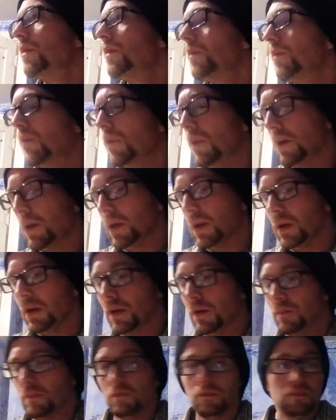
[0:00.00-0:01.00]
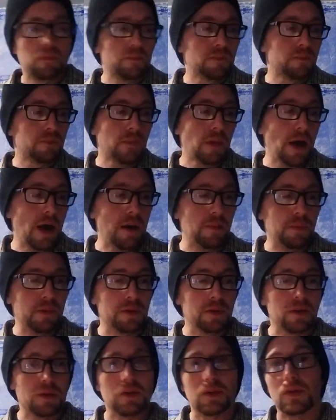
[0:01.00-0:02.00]
what
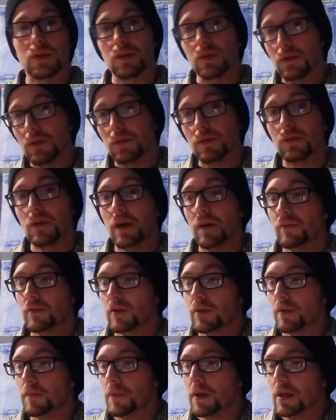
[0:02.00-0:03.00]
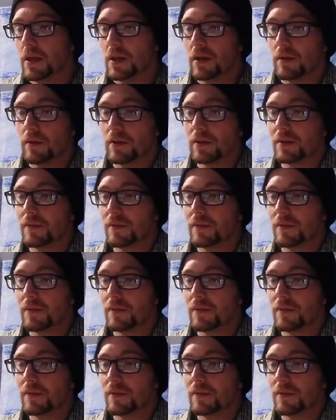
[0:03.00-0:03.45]
happens after the making of this